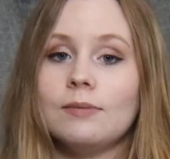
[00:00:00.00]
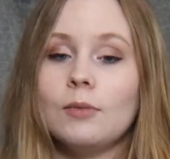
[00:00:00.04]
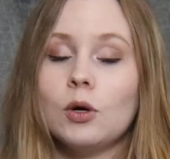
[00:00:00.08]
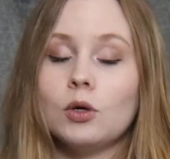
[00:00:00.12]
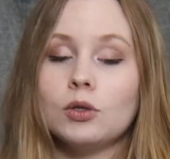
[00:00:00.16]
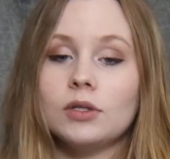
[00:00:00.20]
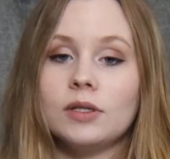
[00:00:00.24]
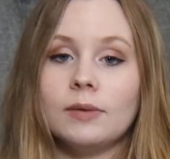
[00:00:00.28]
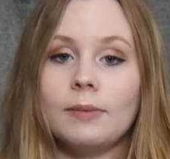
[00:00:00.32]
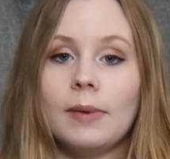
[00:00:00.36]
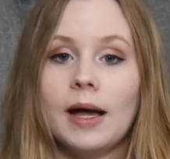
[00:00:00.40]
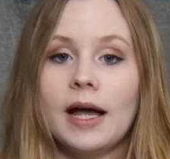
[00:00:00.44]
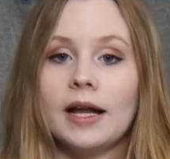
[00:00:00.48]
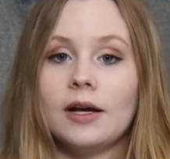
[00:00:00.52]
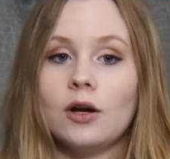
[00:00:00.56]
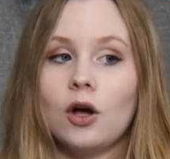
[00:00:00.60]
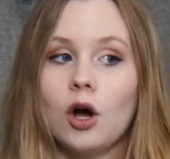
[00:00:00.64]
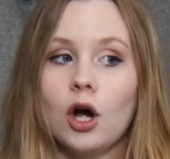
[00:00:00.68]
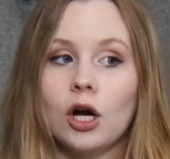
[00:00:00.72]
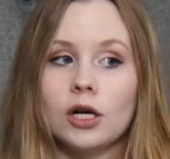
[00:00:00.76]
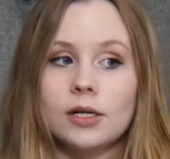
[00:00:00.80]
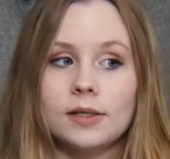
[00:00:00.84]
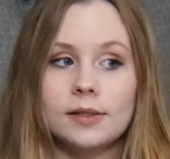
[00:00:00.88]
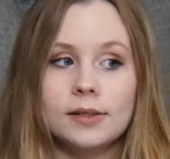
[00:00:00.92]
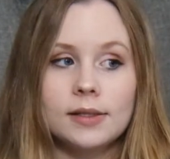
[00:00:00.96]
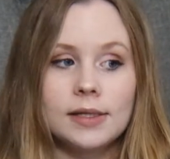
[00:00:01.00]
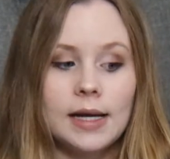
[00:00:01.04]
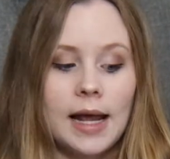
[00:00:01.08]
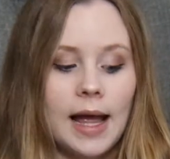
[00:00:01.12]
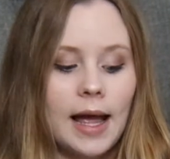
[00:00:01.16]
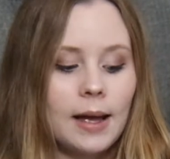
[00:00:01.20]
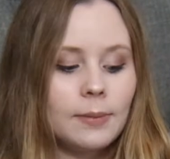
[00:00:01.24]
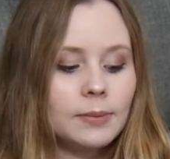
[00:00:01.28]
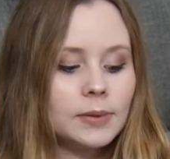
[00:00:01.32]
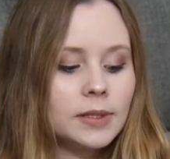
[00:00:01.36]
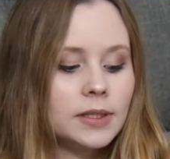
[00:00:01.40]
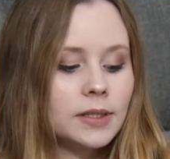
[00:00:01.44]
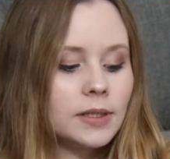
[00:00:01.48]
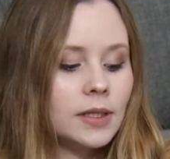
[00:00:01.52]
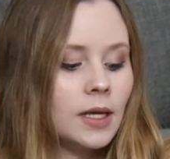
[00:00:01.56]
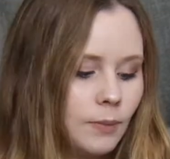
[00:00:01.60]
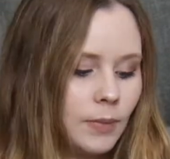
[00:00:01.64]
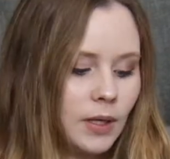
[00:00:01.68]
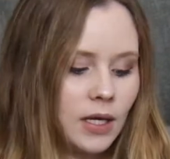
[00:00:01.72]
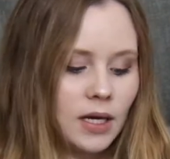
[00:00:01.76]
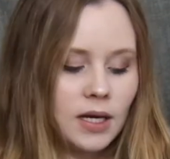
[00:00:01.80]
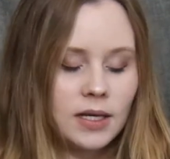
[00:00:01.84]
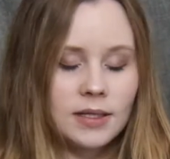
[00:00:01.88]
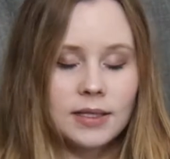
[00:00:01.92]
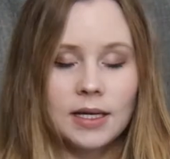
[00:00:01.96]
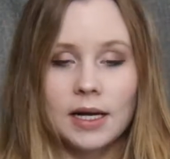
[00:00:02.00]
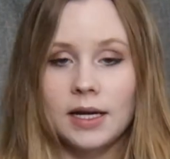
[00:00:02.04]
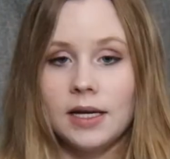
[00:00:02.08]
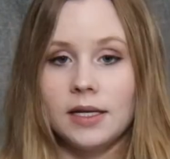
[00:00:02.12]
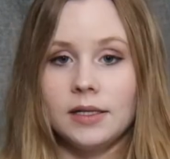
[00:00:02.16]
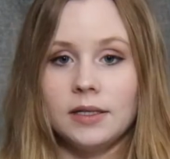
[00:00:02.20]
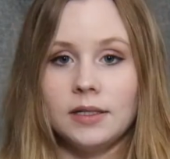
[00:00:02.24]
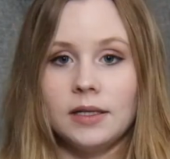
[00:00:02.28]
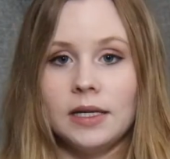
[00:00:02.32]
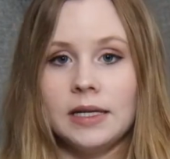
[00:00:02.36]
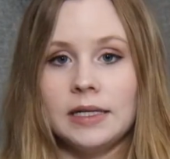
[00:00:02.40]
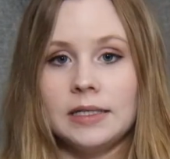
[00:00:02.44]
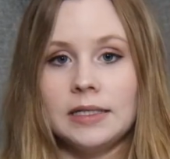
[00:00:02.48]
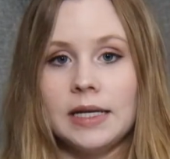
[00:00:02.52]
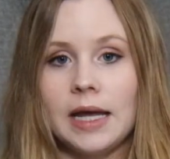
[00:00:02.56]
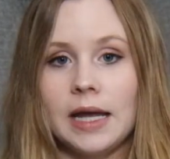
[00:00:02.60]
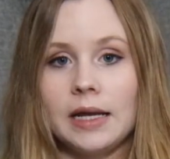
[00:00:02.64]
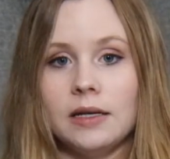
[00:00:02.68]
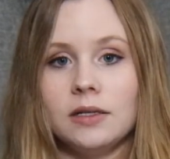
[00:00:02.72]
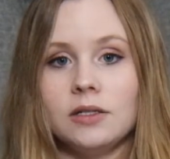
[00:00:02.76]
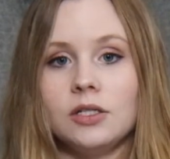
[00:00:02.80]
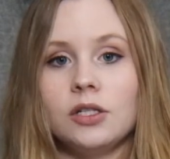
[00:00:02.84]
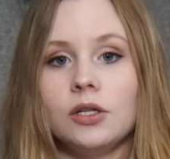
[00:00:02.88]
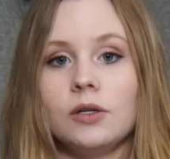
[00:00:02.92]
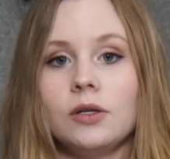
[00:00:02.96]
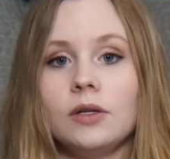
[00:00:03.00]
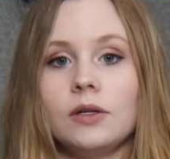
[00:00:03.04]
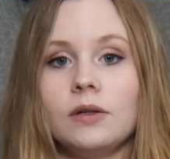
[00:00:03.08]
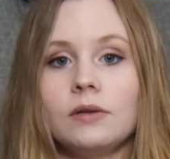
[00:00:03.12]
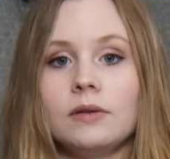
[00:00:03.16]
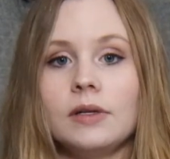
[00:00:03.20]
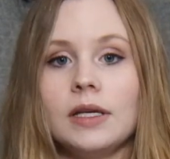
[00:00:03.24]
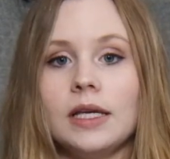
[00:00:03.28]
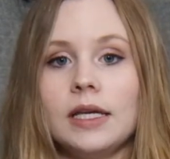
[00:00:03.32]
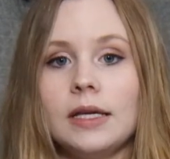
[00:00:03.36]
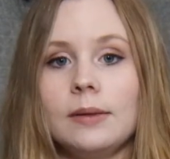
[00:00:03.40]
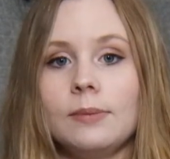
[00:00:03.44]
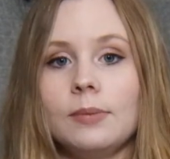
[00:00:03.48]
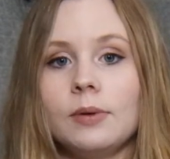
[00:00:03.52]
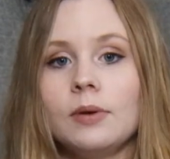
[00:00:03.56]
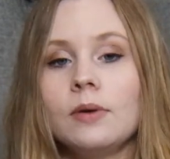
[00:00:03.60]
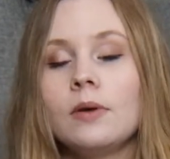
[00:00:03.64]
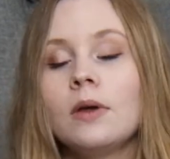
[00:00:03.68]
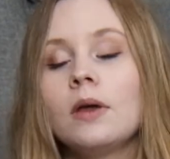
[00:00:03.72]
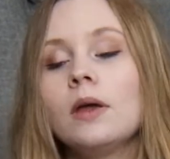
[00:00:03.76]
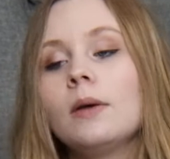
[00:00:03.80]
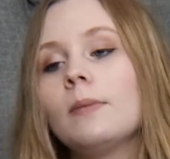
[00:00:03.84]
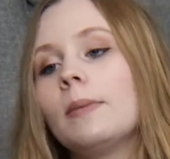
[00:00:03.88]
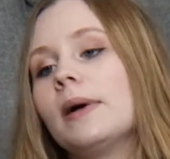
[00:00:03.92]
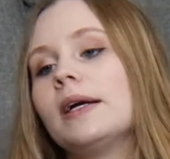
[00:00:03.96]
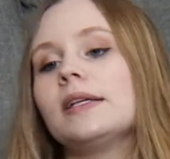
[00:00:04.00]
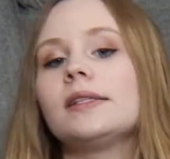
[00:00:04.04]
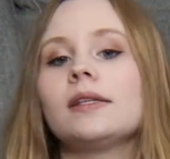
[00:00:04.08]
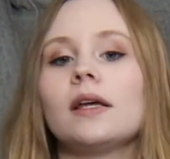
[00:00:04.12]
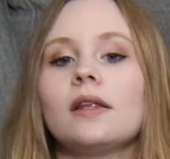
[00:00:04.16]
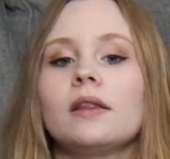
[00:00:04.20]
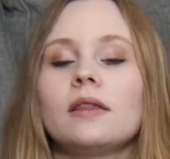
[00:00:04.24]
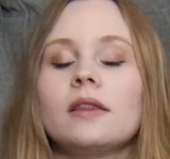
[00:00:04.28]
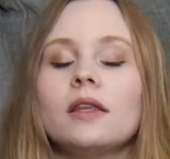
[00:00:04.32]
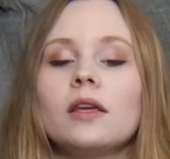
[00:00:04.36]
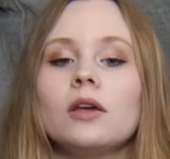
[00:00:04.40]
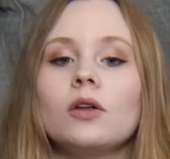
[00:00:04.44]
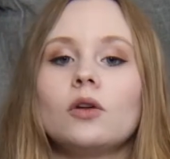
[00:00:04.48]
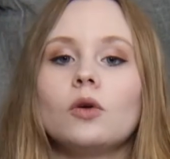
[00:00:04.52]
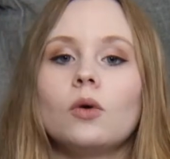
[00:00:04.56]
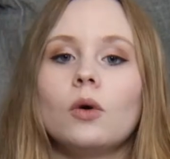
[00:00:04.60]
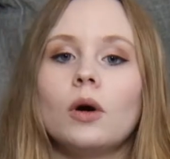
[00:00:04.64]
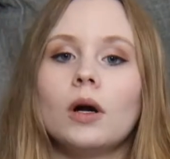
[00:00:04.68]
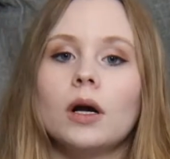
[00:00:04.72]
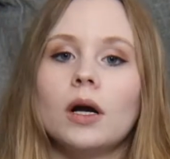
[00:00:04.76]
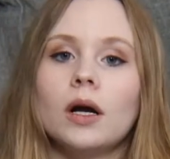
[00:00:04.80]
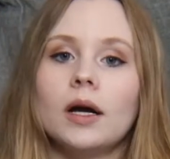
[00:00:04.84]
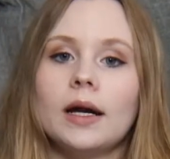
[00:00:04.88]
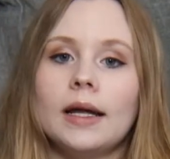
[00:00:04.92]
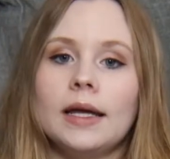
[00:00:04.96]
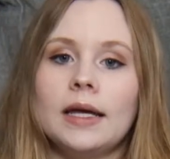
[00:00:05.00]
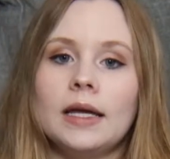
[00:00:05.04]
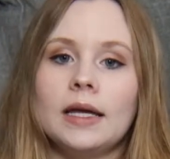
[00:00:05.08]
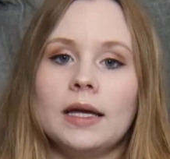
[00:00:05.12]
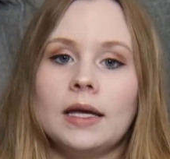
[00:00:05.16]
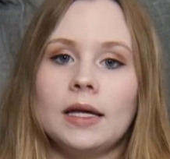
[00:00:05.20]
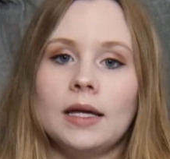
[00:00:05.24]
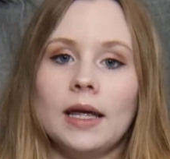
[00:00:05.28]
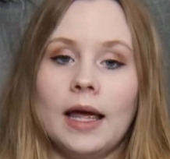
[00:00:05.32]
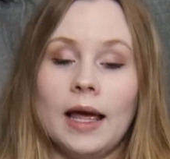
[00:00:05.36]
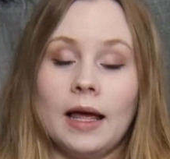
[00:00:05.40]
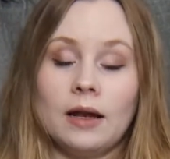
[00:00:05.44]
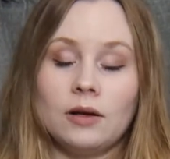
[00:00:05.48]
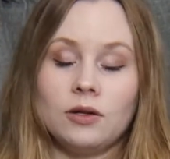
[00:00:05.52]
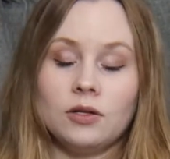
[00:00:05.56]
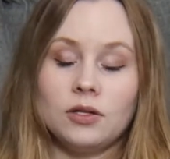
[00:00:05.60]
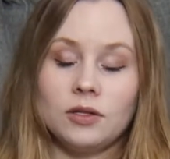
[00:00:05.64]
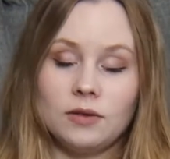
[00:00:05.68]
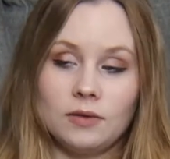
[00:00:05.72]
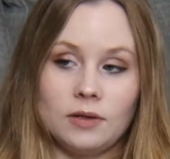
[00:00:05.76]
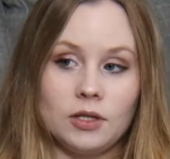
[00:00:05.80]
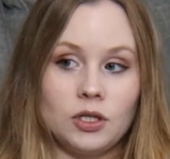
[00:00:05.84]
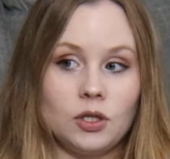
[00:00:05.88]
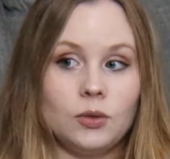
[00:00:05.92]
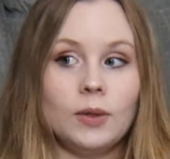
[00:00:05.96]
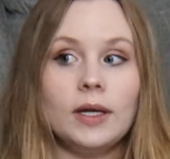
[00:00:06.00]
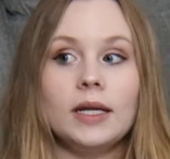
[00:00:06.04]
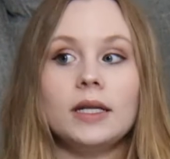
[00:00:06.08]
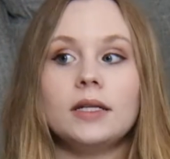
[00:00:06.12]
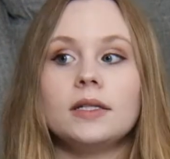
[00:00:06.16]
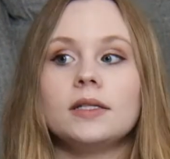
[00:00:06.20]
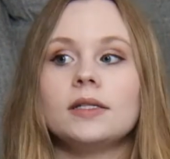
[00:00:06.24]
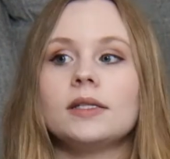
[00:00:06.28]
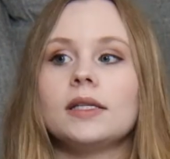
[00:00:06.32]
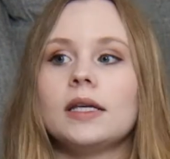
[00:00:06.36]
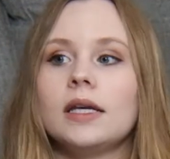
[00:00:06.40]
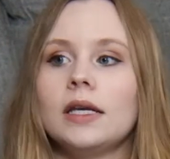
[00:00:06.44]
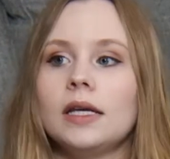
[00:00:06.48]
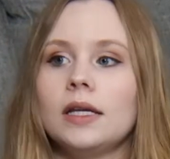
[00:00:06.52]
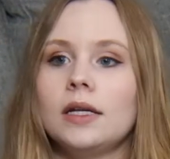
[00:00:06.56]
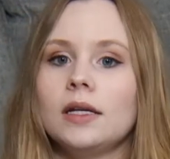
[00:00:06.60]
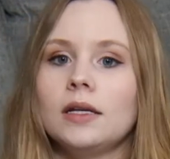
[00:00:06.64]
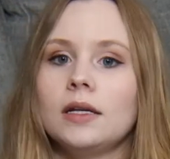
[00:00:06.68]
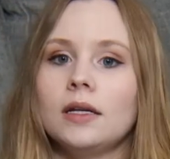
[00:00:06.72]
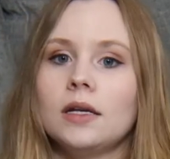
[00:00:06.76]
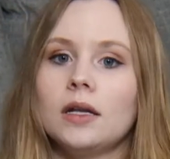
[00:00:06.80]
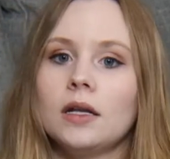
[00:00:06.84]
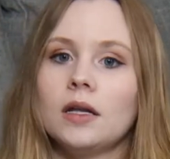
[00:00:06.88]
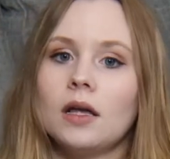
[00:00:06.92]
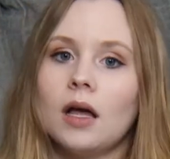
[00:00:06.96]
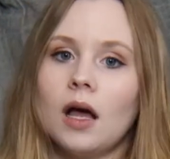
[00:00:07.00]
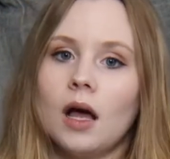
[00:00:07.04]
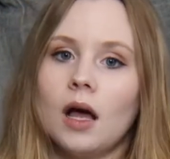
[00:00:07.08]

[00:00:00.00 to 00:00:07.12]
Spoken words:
Most of mine are snaps because I intend to keep my son Theodore and the twins in